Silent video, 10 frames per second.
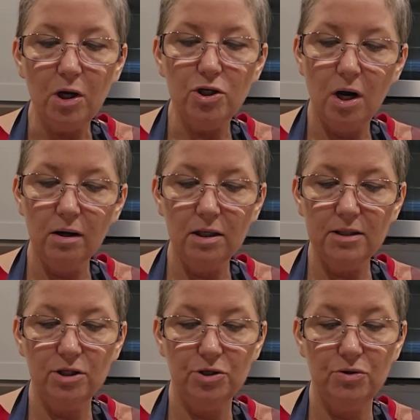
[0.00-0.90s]

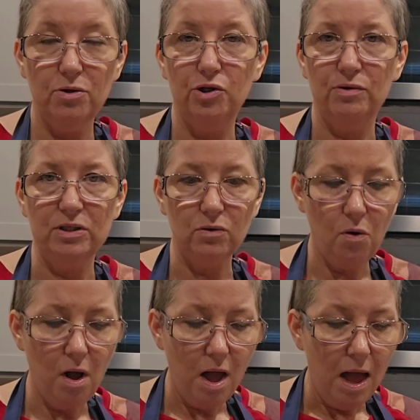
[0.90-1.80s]
chocolate to do the
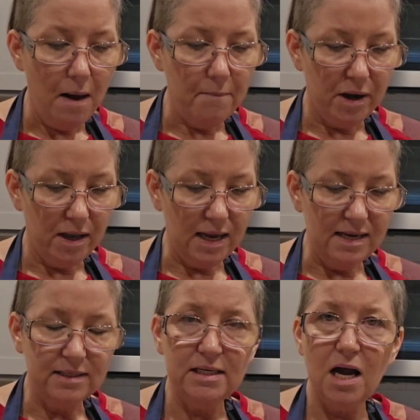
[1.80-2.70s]
drizzle, but
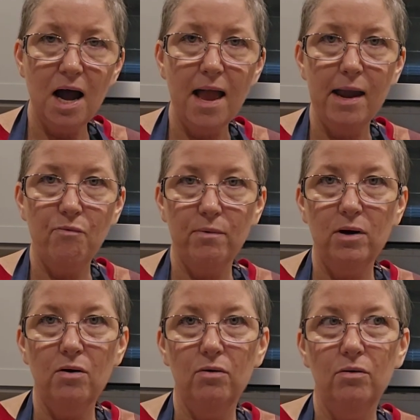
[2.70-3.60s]
it's not a
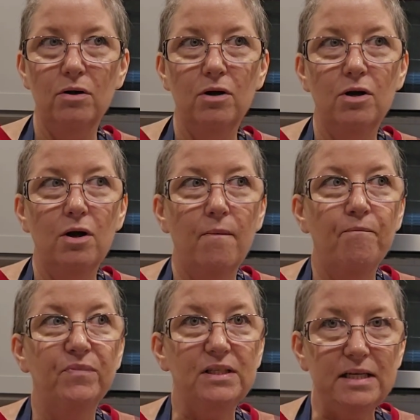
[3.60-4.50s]
real
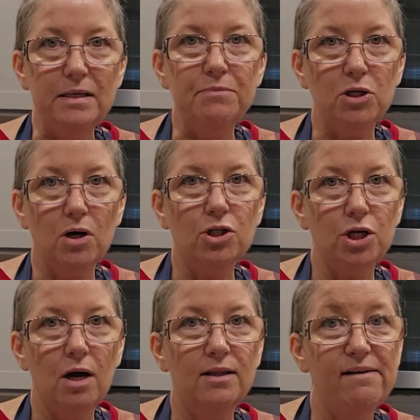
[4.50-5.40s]
deep dark
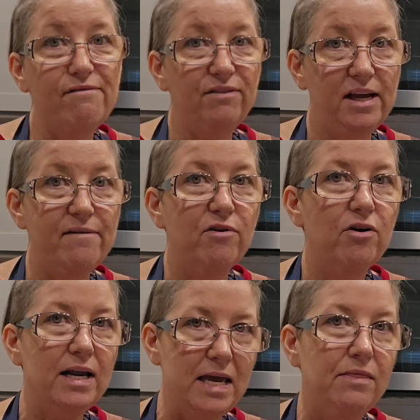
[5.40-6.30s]
chocolate
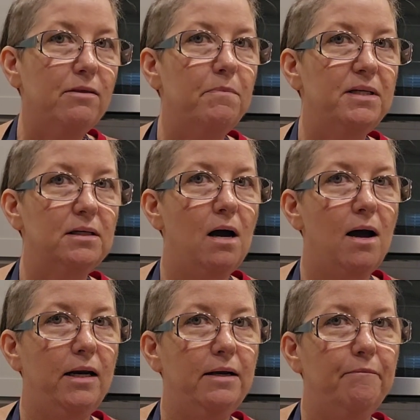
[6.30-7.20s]
flavor in the
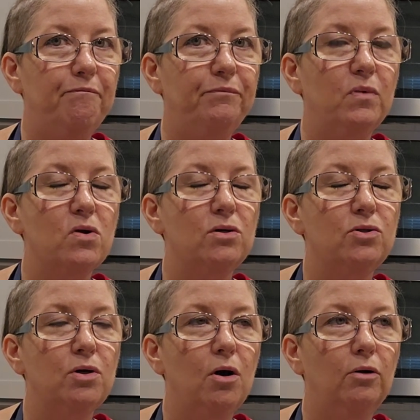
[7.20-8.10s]
biscotti.
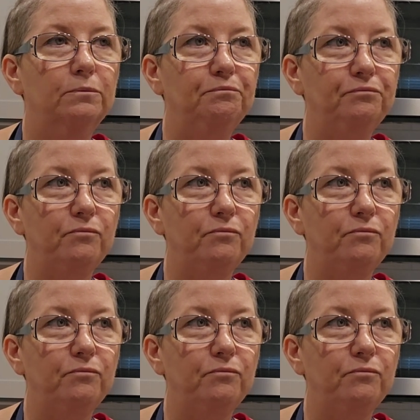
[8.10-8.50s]
So,